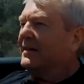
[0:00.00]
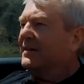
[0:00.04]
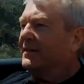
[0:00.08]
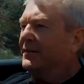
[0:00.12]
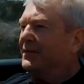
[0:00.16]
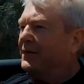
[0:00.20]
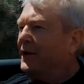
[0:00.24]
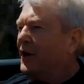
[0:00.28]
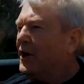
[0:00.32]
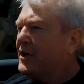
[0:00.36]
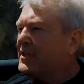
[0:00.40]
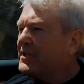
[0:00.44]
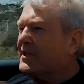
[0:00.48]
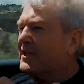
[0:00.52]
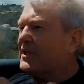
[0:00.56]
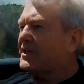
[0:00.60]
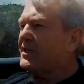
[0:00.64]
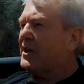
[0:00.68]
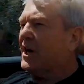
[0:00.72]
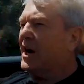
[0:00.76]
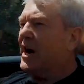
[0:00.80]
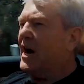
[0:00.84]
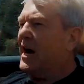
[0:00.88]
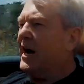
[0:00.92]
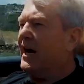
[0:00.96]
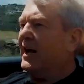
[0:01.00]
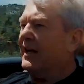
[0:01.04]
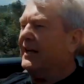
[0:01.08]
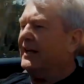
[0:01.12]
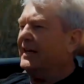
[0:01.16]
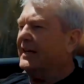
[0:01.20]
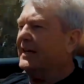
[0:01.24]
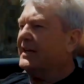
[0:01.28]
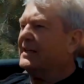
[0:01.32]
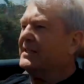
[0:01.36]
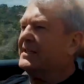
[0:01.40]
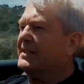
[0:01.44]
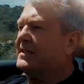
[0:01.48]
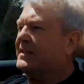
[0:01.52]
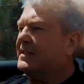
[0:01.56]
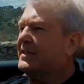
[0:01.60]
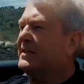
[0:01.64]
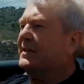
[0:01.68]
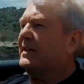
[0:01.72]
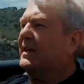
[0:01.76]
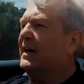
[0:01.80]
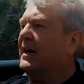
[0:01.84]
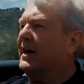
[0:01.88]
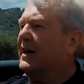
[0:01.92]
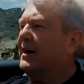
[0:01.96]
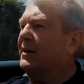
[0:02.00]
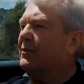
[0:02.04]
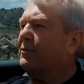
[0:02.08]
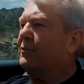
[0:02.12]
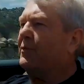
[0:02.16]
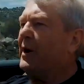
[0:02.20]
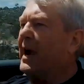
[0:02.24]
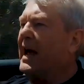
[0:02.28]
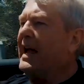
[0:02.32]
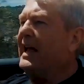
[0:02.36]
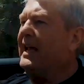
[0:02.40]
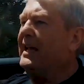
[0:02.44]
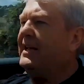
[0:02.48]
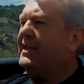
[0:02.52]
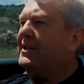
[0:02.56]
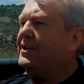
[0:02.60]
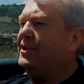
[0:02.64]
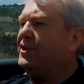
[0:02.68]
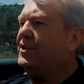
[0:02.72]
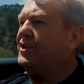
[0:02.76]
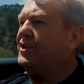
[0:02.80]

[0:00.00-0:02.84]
versatile in its range.